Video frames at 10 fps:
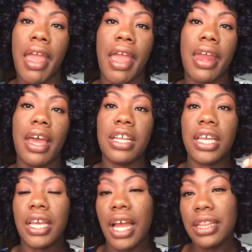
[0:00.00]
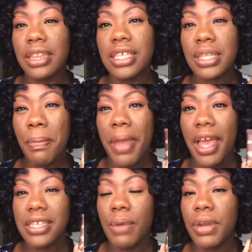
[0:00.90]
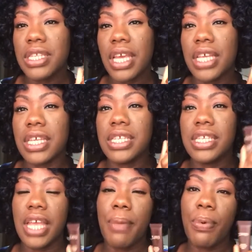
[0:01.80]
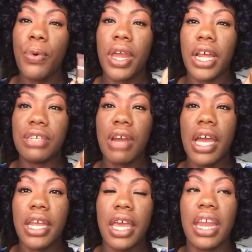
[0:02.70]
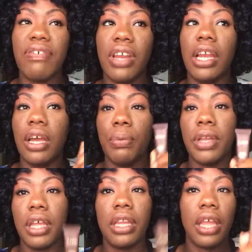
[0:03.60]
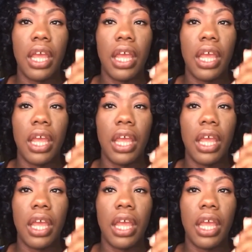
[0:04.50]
And I got this mask, I want to say, as a sample. And I tried it and I fell in love with it.